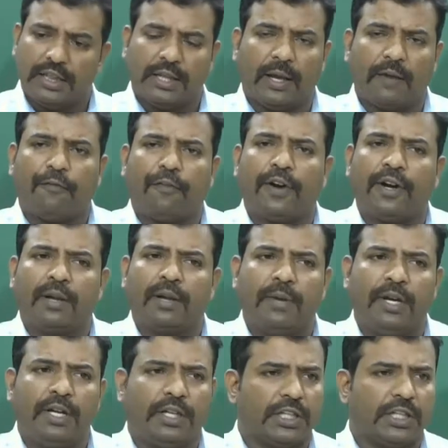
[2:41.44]
the
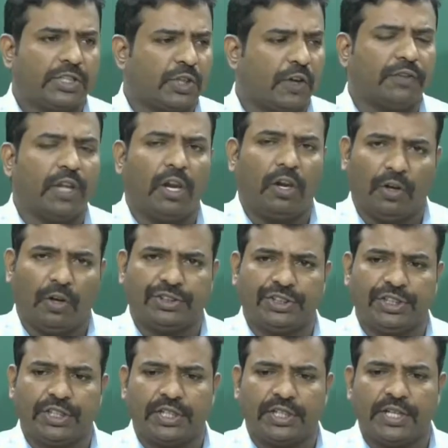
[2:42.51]
fundamentals of the
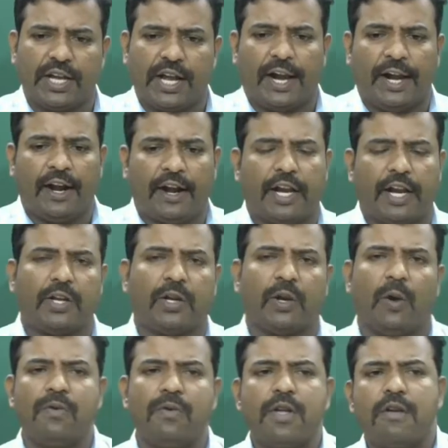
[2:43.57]
logic, and right
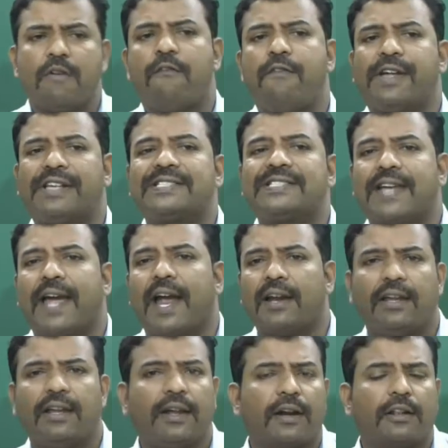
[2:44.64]
now we are
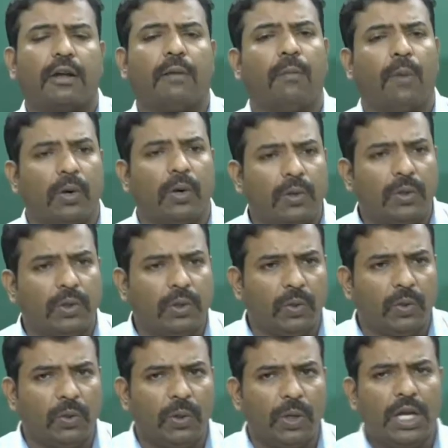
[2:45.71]
standing at the Module
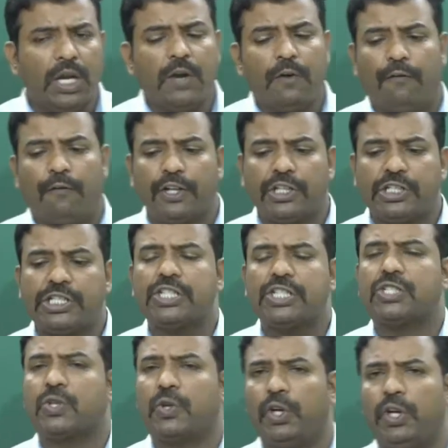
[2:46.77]
2, which
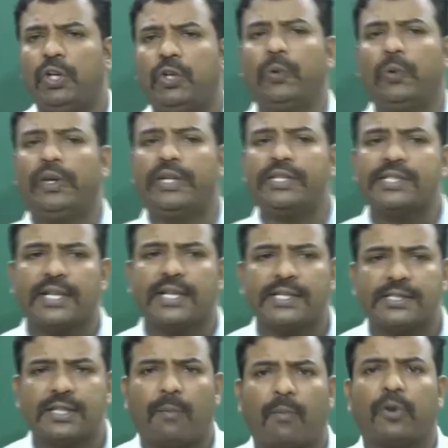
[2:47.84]
is going to
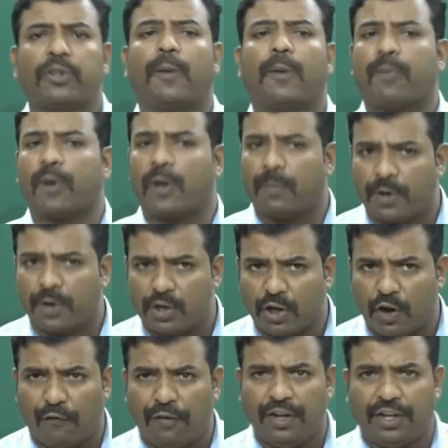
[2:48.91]
discuss about the
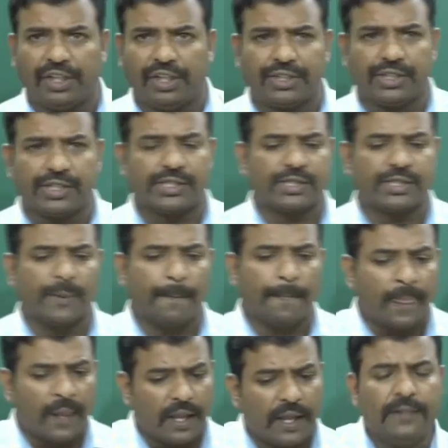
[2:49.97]
property of integers.
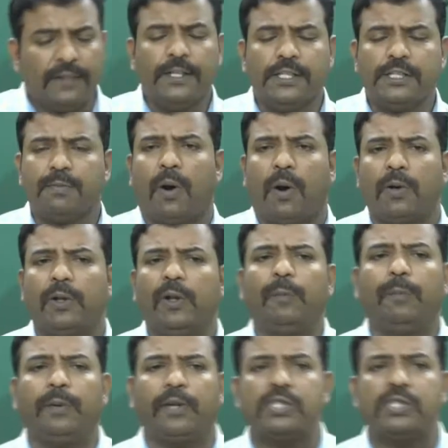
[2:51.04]
In this module,
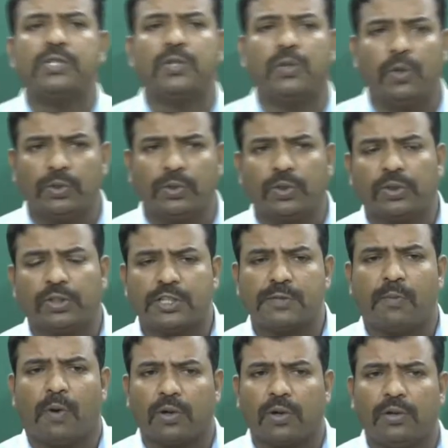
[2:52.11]
please go through
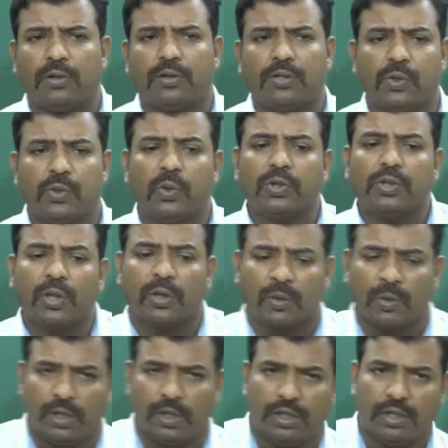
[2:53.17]
this Module 2
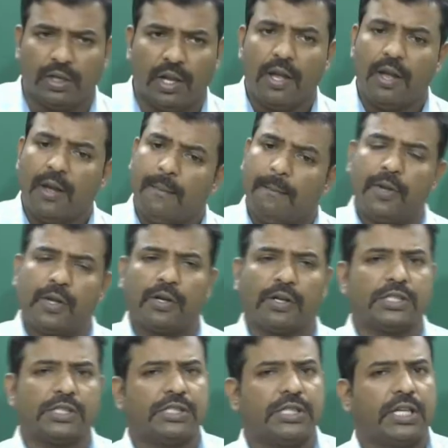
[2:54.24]
thoroughly,
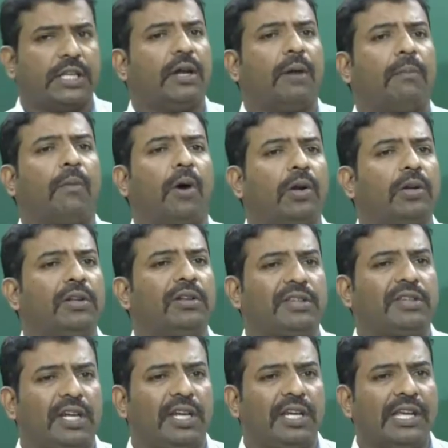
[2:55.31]
because the
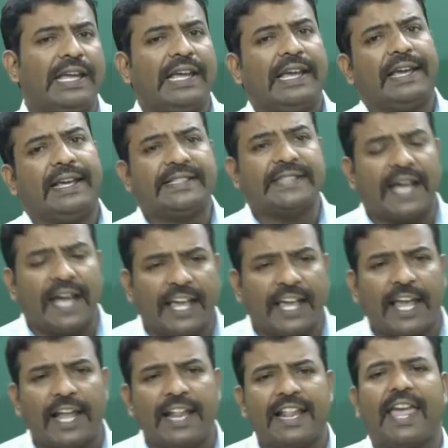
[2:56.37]
Module 3 is
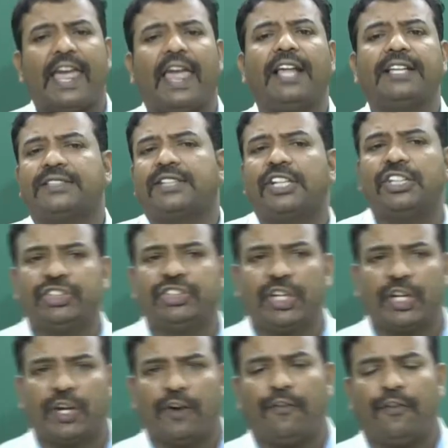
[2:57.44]
again
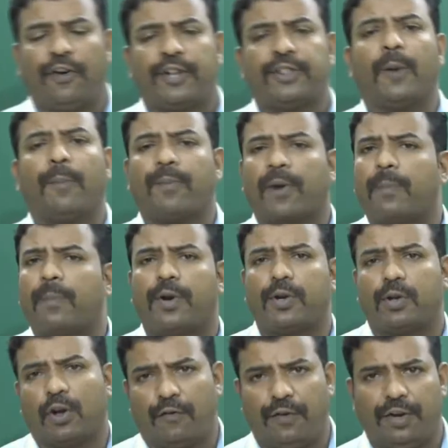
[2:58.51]
extension of the
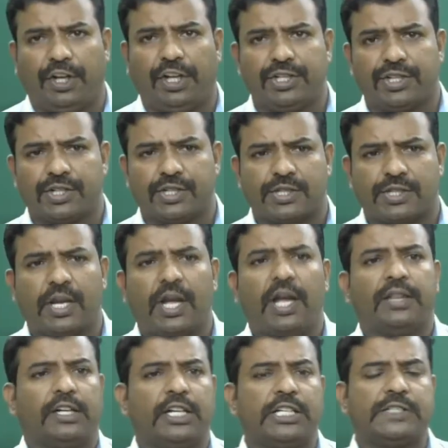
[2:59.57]
property of integers.
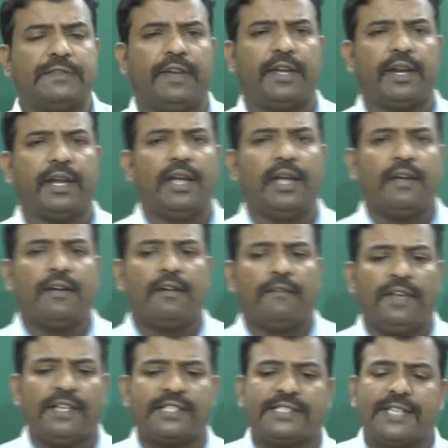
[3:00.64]
That is where
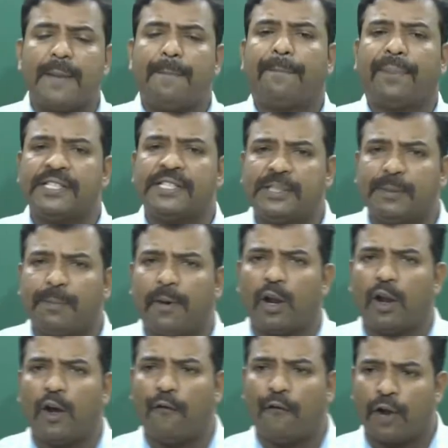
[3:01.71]
we say
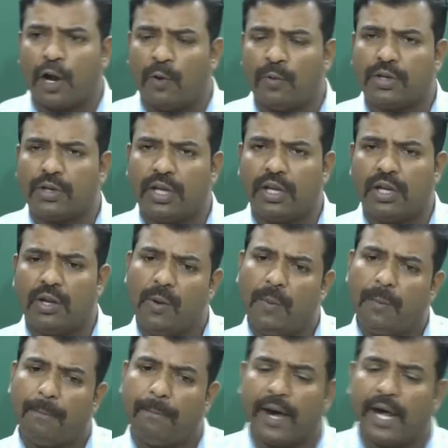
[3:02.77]
principle of counting
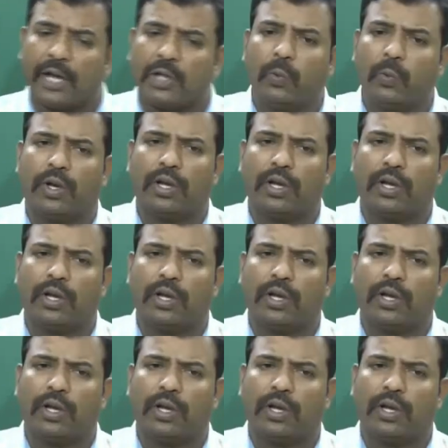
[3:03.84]
part